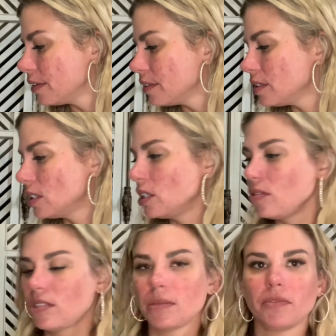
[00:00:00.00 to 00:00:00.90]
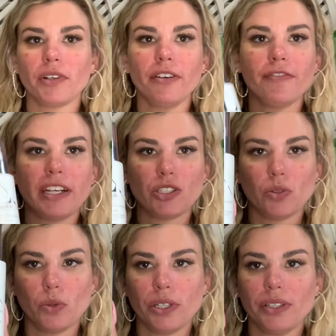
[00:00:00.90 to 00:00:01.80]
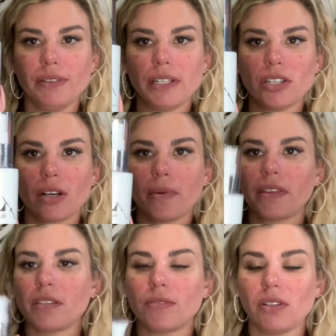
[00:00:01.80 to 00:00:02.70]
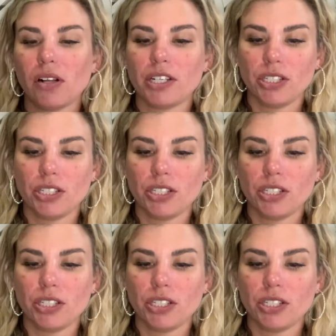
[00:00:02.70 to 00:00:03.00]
to use some of our facial oil. I talk about this one a lot,